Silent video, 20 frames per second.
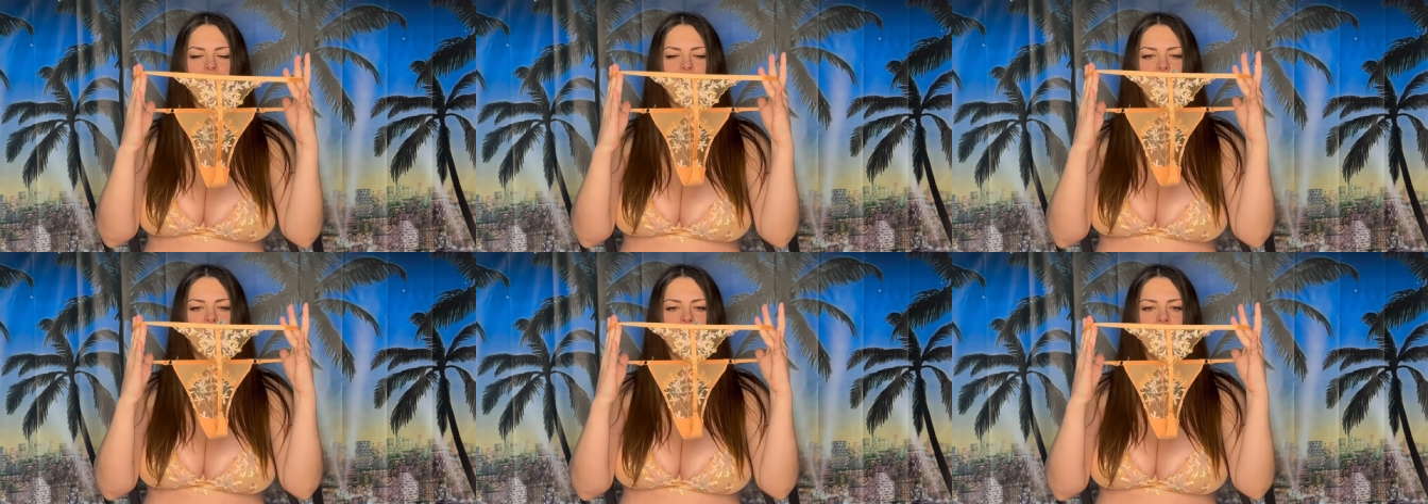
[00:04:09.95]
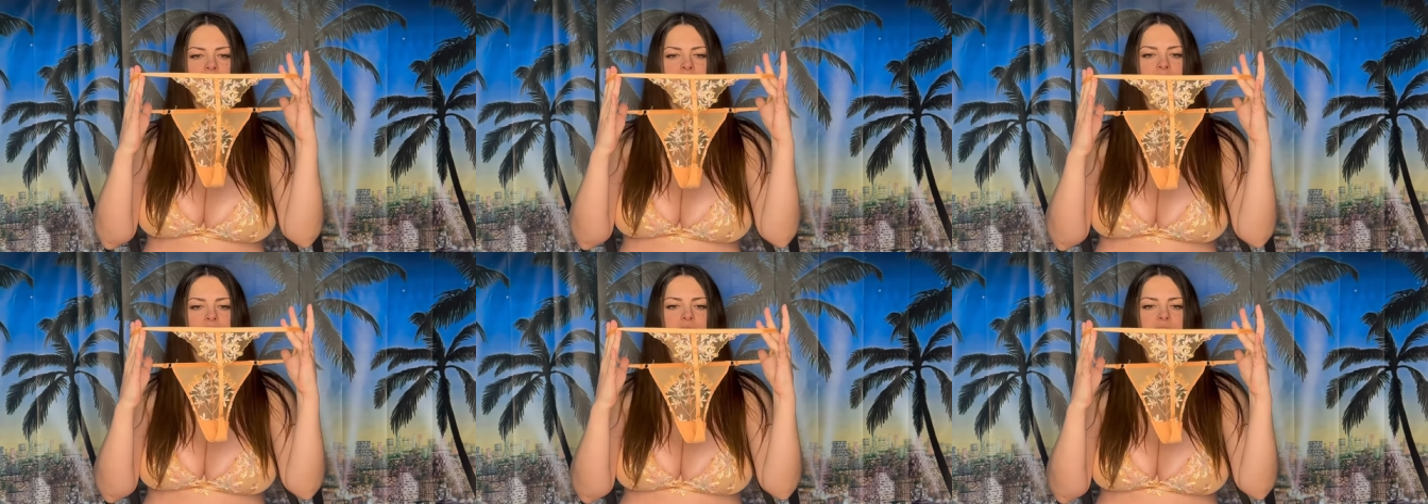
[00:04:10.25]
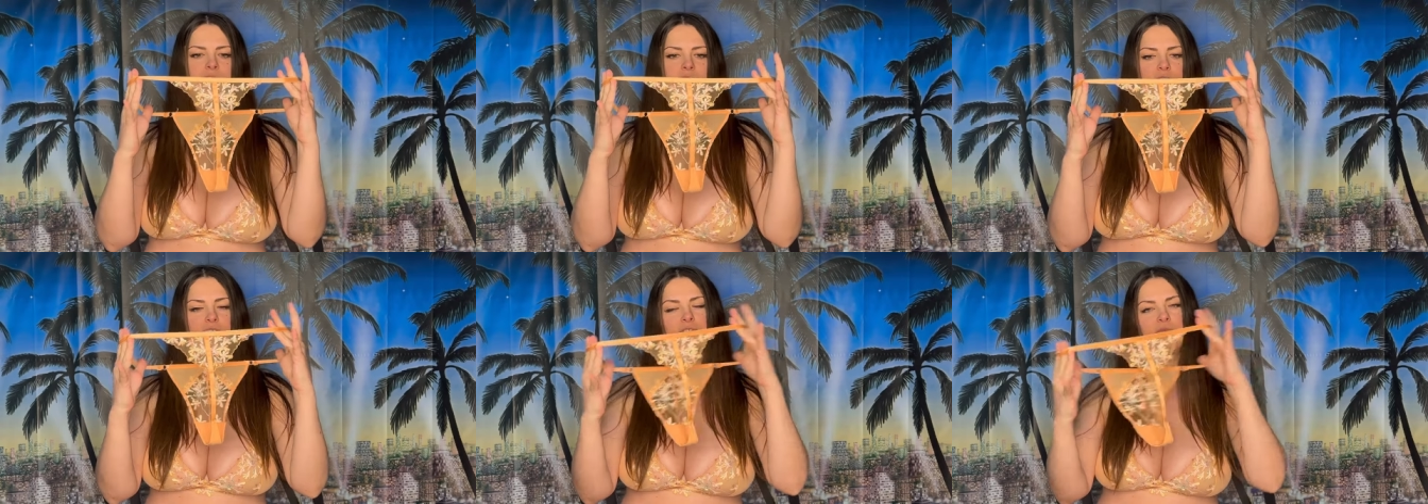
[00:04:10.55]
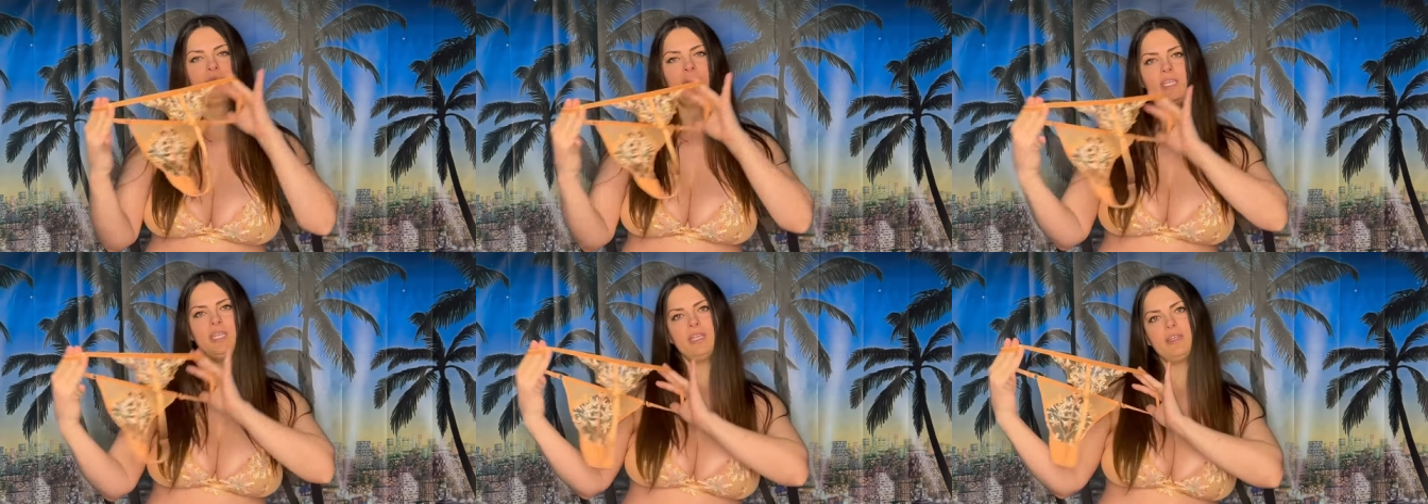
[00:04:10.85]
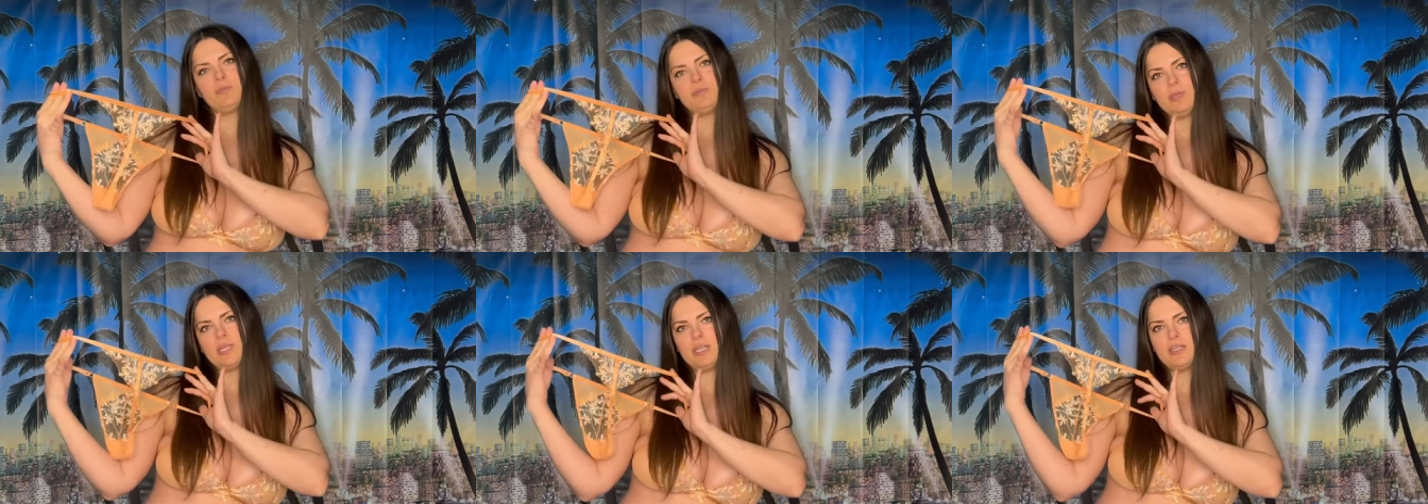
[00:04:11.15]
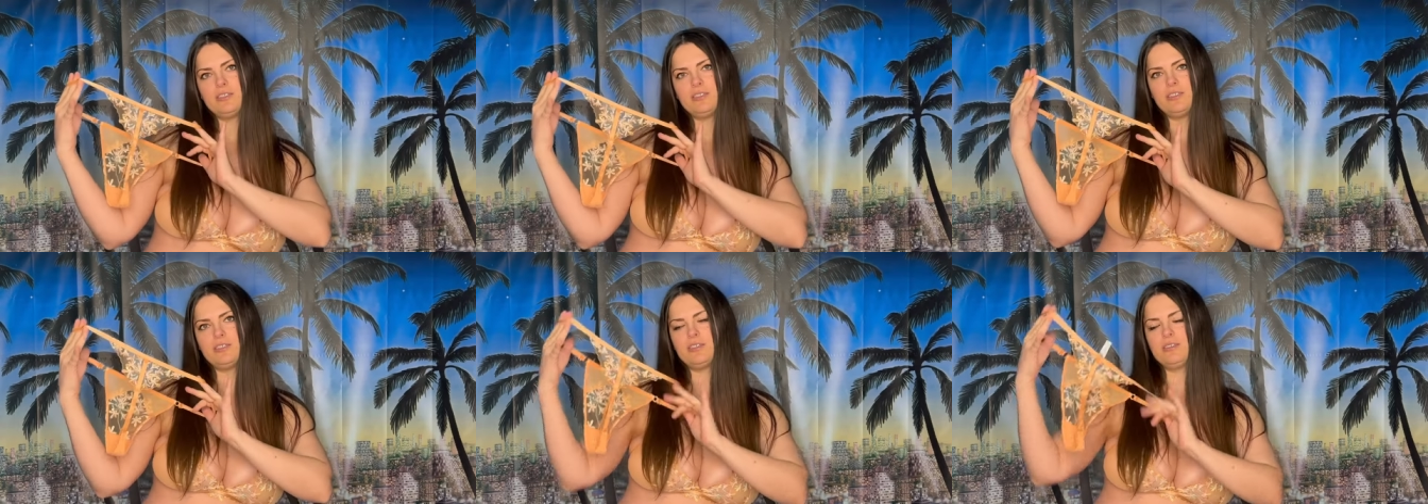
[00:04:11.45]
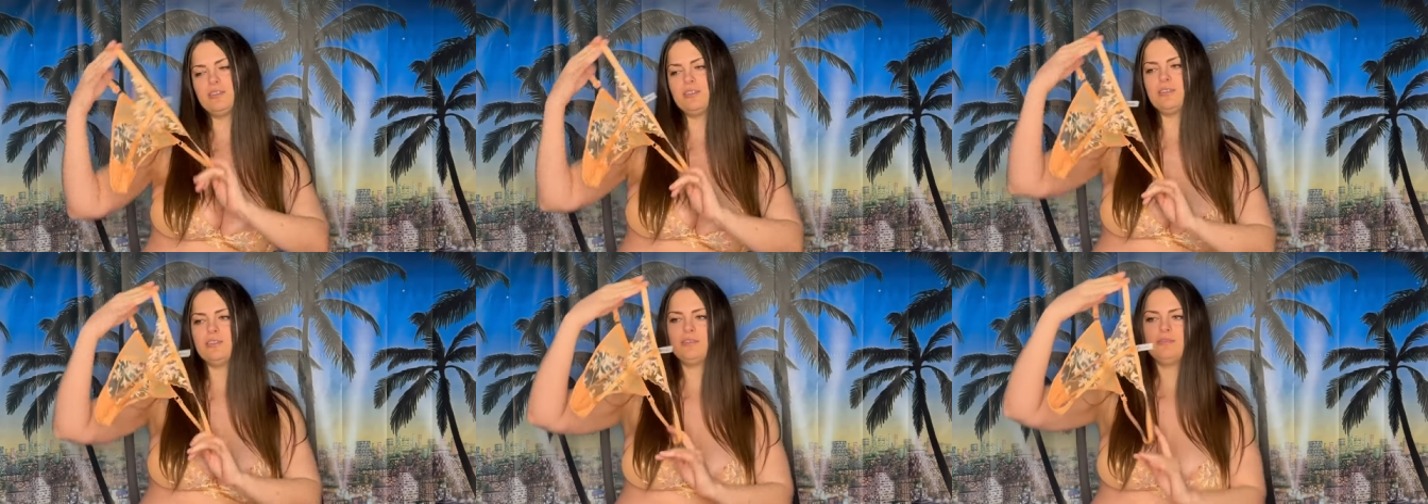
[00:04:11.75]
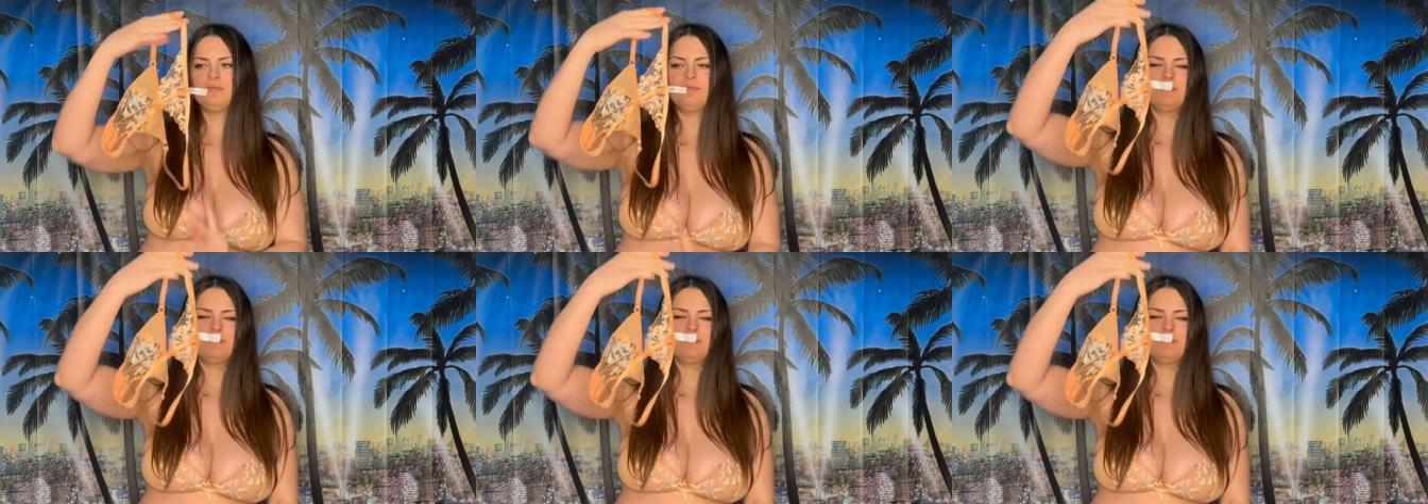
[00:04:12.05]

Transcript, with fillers: other social media pages.